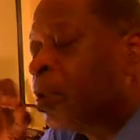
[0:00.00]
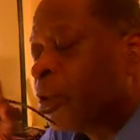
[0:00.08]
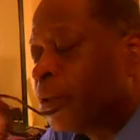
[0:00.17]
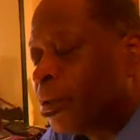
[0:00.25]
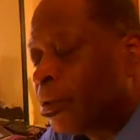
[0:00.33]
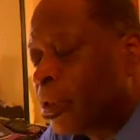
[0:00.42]

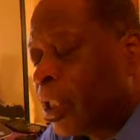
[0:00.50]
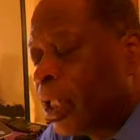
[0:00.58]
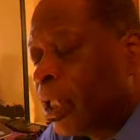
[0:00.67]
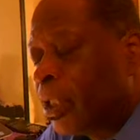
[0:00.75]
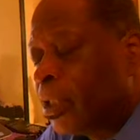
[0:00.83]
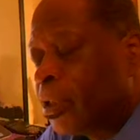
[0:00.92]
is
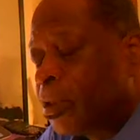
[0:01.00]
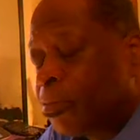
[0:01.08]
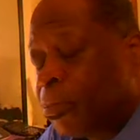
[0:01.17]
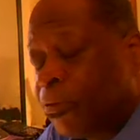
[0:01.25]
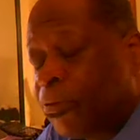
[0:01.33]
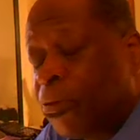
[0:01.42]
designed to
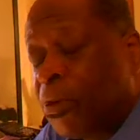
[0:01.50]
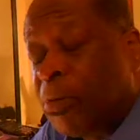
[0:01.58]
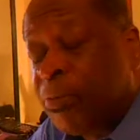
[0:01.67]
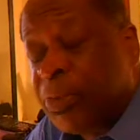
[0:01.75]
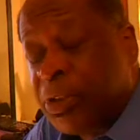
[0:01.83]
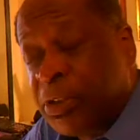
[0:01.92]

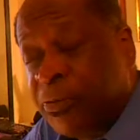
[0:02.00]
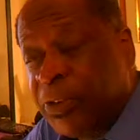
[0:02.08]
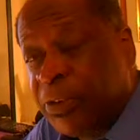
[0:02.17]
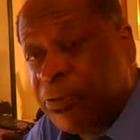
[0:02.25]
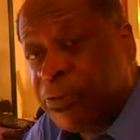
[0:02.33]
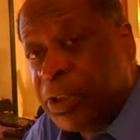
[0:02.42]
perform a
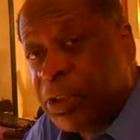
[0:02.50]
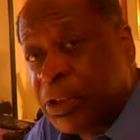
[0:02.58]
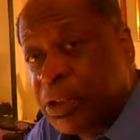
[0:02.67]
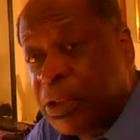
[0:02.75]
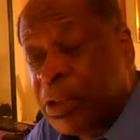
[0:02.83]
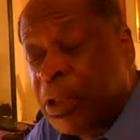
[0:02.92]
specific
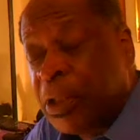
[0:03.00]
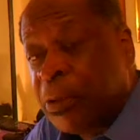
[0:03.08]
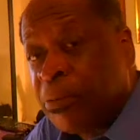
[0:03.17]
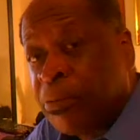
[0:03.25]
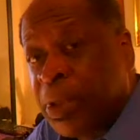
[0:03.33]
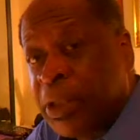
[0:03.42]
function
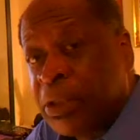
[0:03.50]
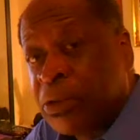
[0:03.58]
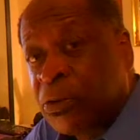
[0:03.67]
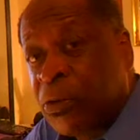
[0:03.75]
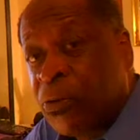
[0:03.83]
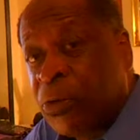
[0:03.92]

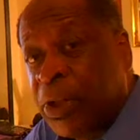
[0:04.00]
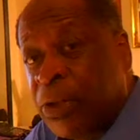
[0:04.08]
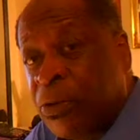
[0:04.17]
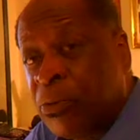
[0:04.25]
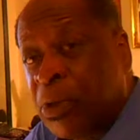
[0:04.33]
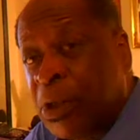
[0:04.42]
based on where
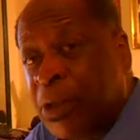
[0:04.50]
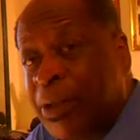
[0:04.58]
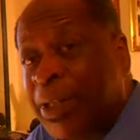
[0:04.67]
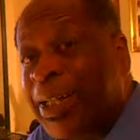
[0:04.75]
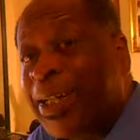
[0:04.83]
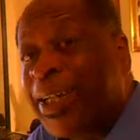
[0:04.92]
you
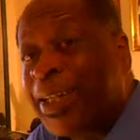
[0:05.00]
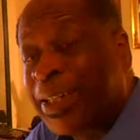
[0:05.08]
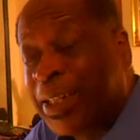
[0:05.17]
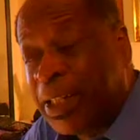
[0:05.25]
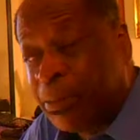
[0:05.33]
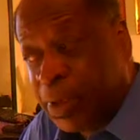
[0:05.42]
are
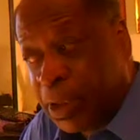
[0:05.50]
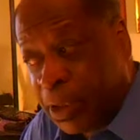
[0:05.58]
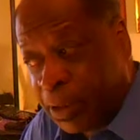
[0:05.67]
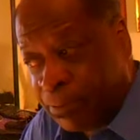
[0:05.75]
economically.